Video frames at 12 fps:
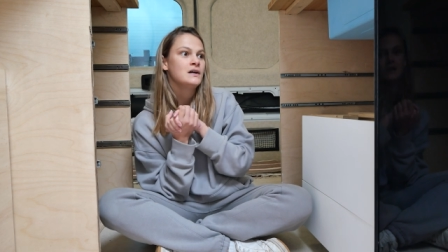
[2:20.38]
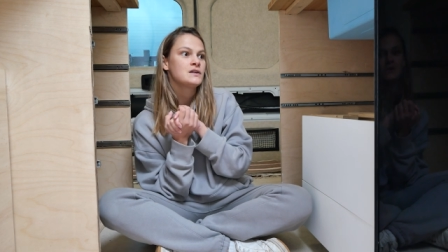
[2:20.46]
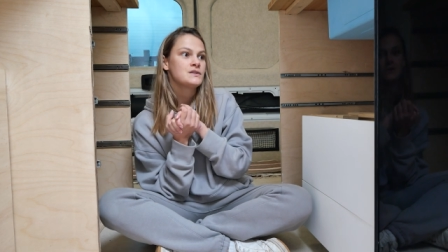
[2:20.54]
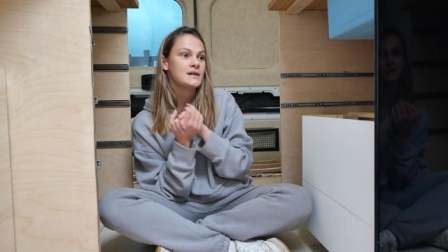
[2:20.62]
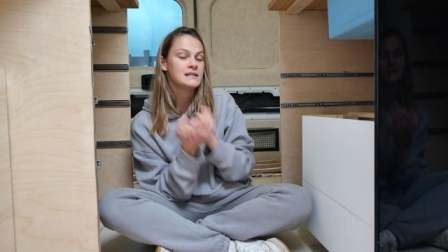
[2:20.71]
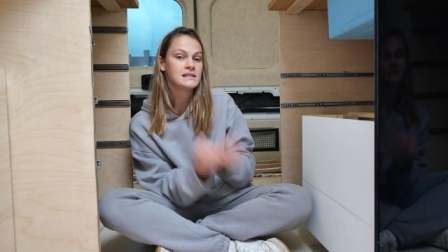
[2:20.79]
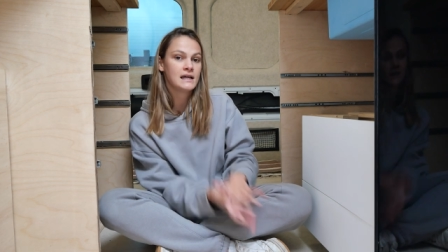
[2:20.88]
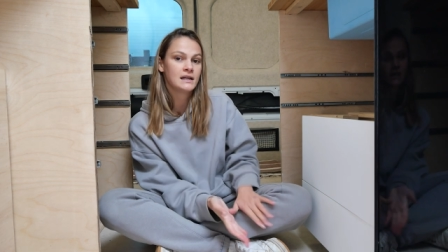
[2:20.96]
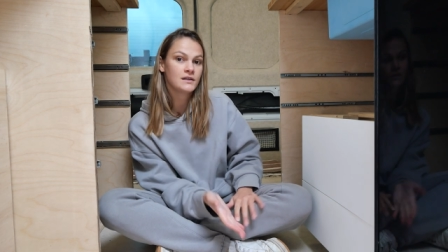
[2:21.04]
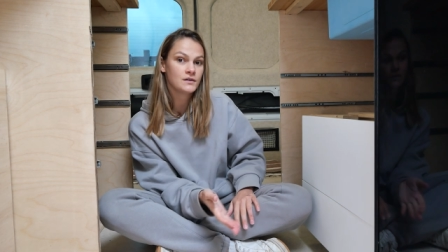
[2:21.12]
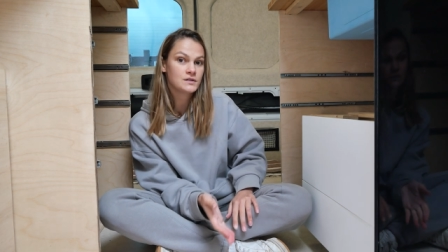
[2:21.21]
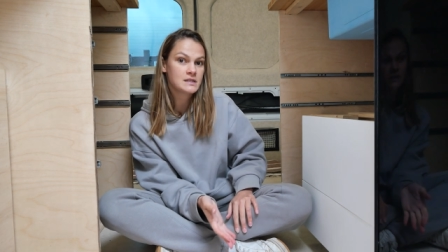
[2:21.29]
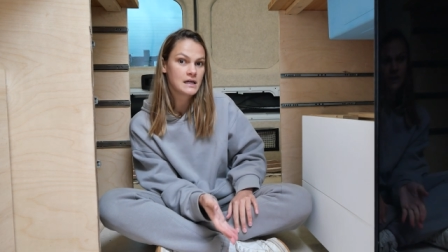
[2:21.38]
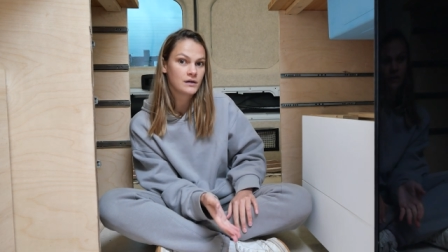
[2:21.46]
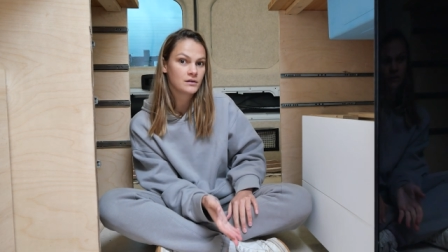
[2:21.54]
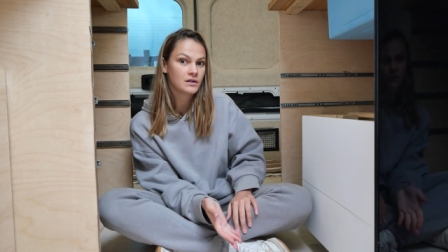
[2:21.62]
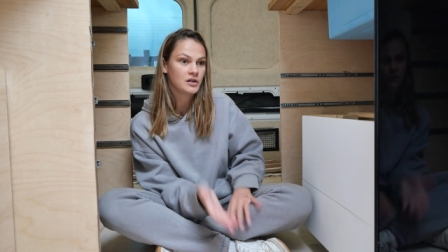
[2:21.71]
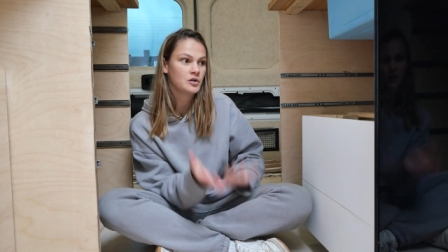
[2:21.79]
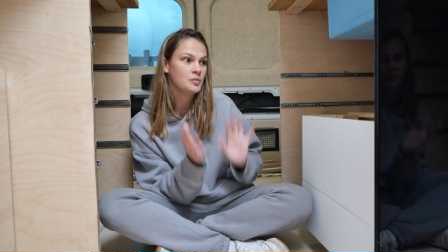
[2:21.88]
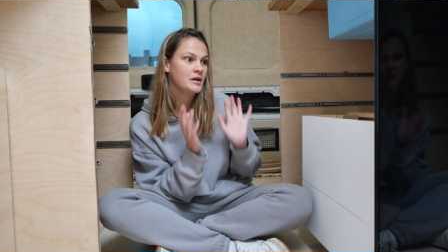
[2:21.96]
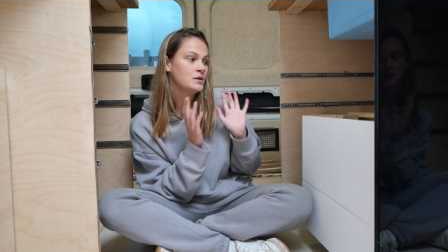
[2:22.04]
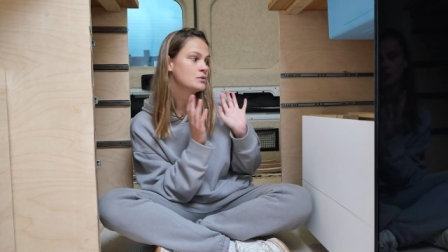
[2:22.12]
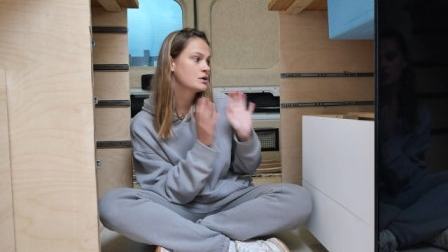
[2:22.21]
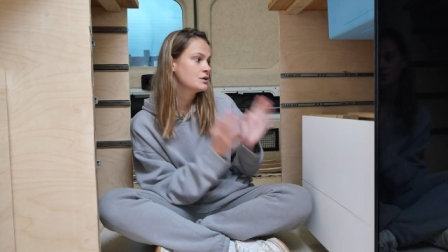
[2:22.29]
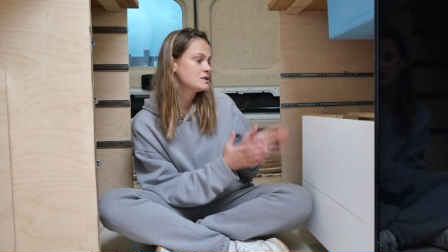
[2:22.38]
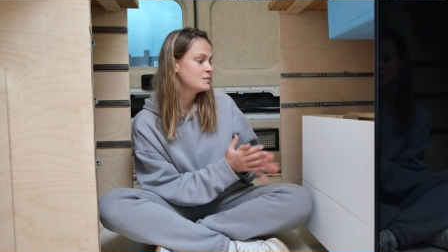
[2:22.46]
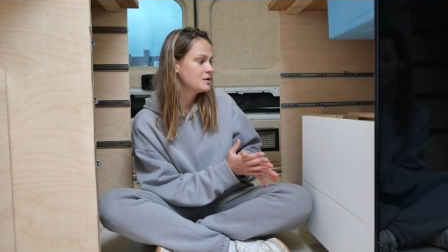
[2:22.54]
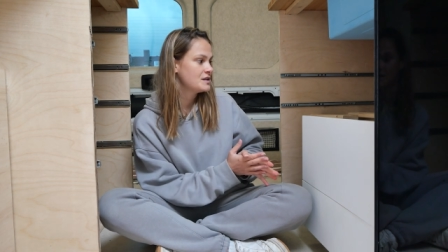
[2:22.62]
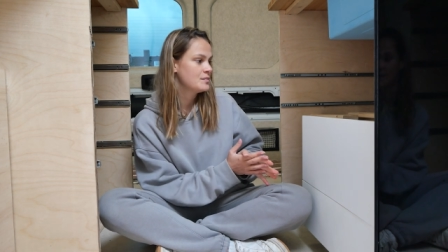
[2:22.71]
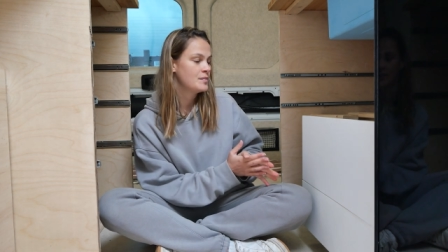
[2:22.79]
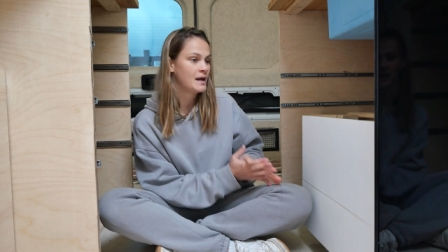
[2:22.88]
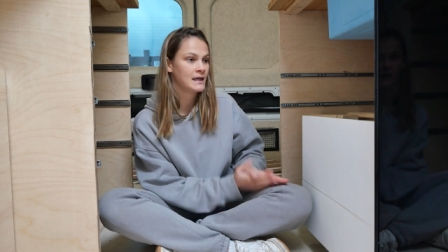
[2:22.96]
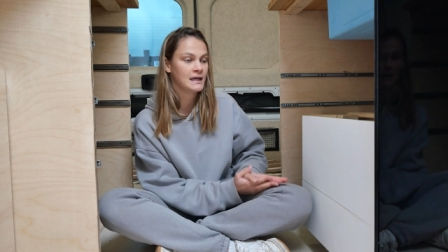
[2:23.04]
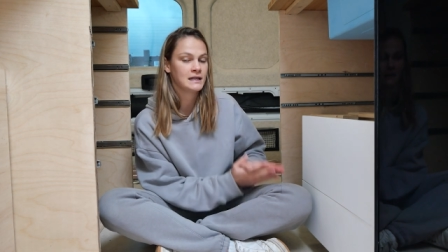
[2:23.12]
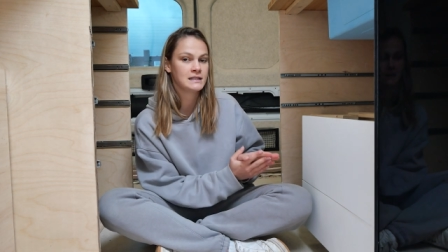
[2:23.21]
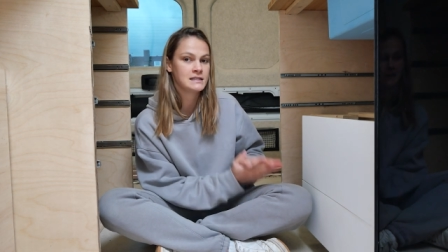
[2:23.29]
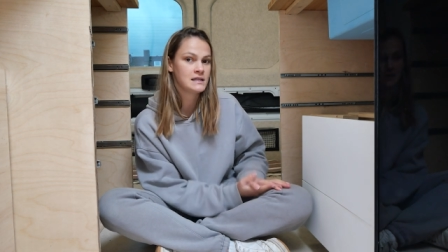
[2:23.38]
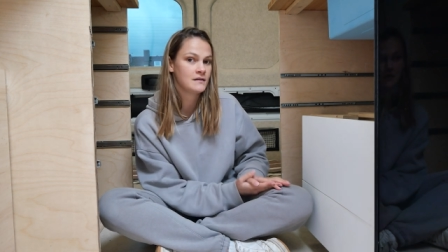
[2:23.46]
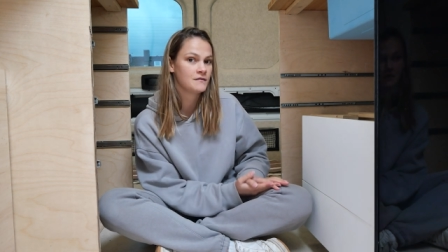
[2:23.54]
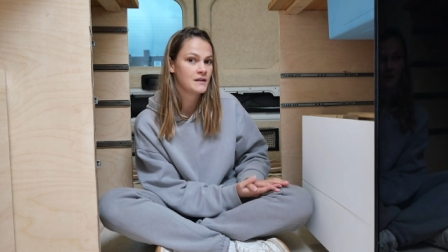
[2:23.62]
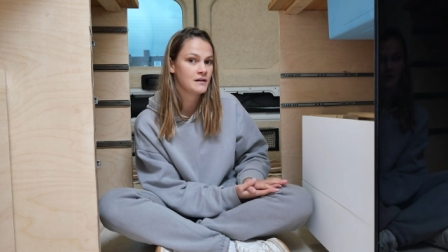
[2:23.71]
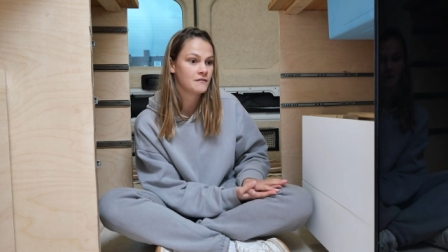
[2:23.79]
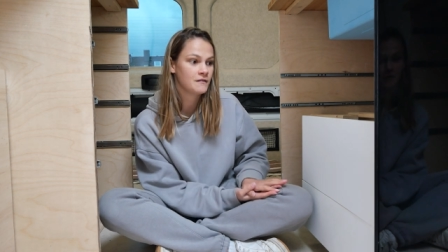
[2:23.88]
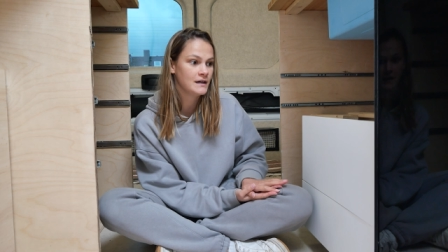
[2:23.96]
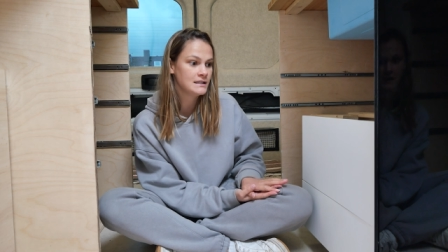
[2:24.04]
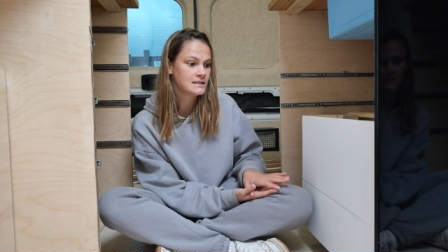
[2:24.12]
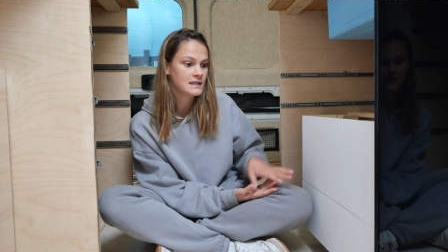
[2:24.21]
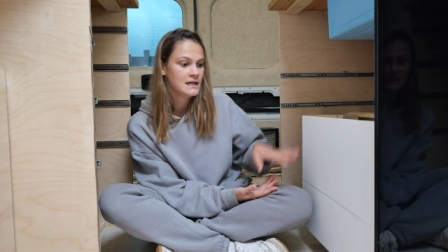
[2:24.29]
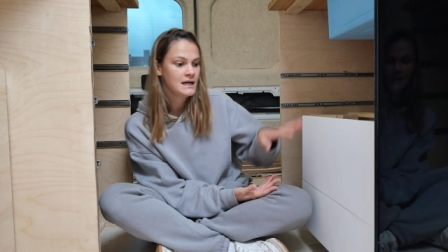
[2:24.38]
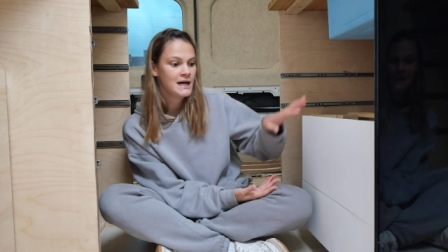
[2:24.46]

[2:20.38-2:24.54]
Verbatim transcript: So I sanded those down a little bit. We're going to put them back in and see if they fit.